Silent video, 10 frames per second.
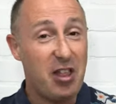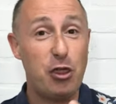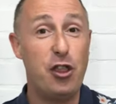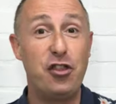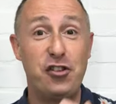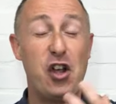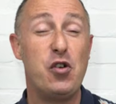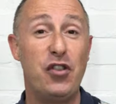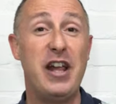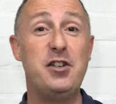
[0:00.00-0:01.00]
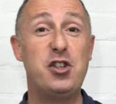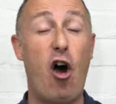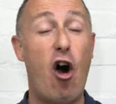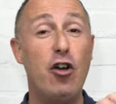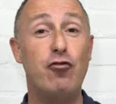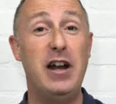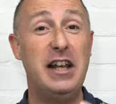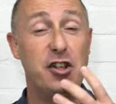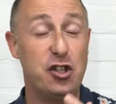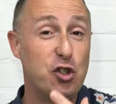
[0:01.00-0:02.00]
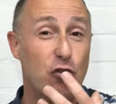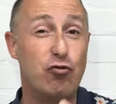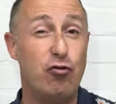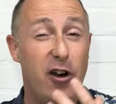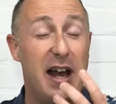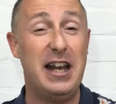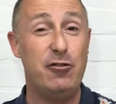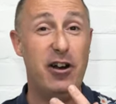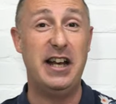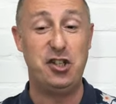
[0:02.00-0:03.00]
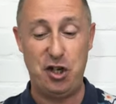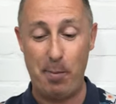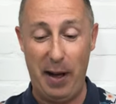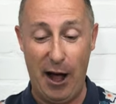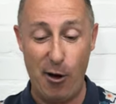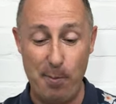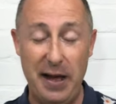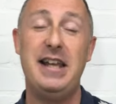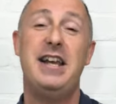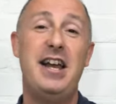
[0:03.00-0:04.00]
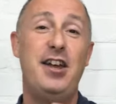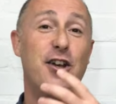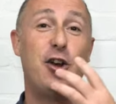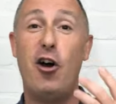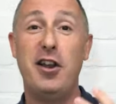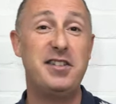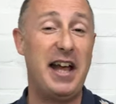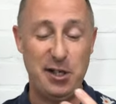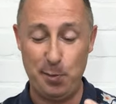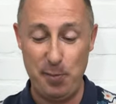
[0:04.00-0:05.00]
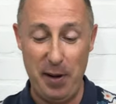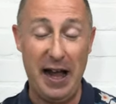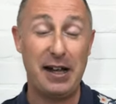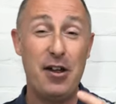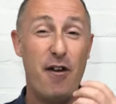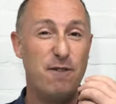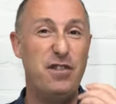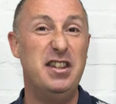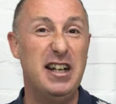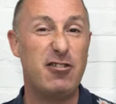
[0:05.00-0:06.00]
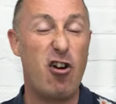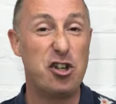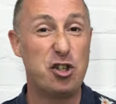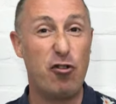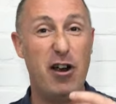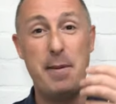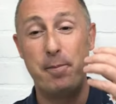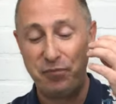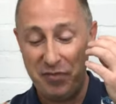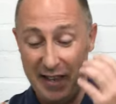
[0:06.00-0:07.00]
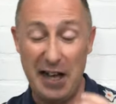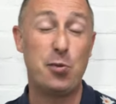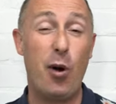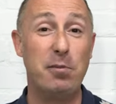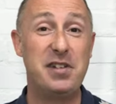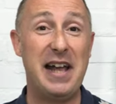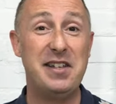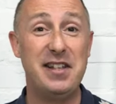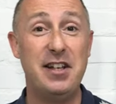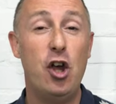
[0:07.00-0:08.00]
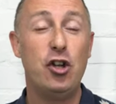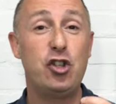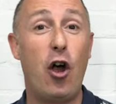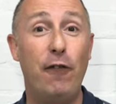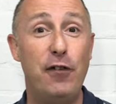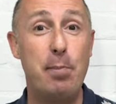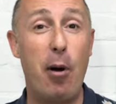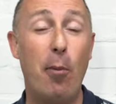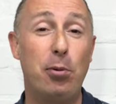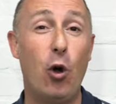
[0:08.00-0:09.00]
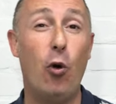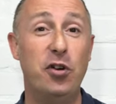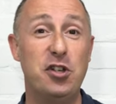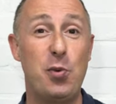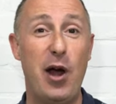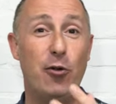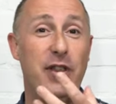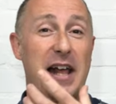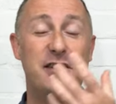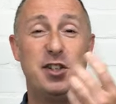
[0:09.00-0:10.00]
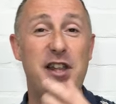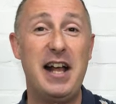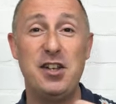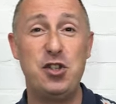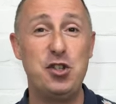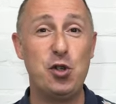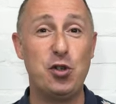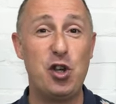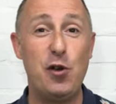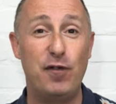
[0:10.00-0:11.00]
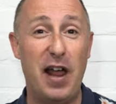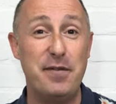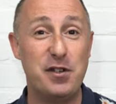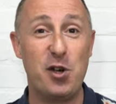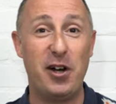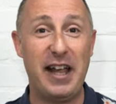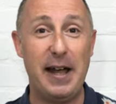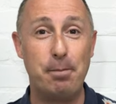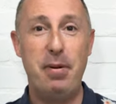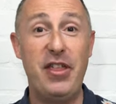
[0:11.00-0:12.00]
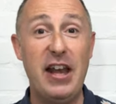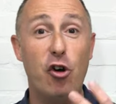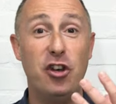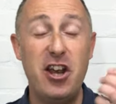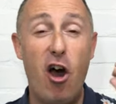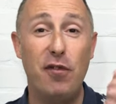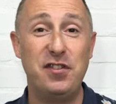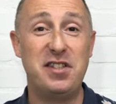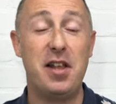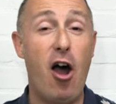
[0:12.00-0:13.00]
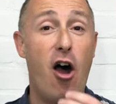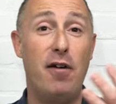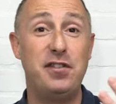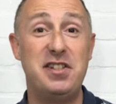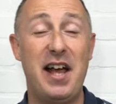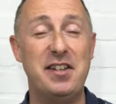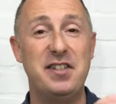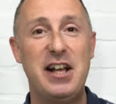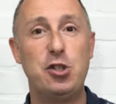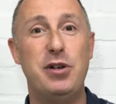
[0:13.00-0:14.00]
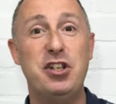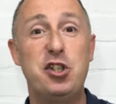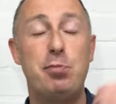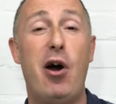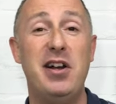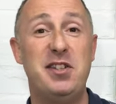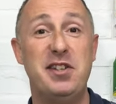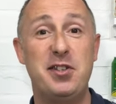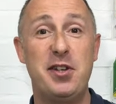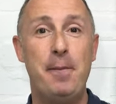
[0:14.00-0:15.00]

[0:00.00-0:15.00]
the two things that I really, that sort of really, really jump out at me, that kind of takes me back, vanilla ice cream, that's what I'm tasting. Toffee popcorn as well, that's, that's the sort of two flavours I get. But then on the after aftertaste, that's when the spices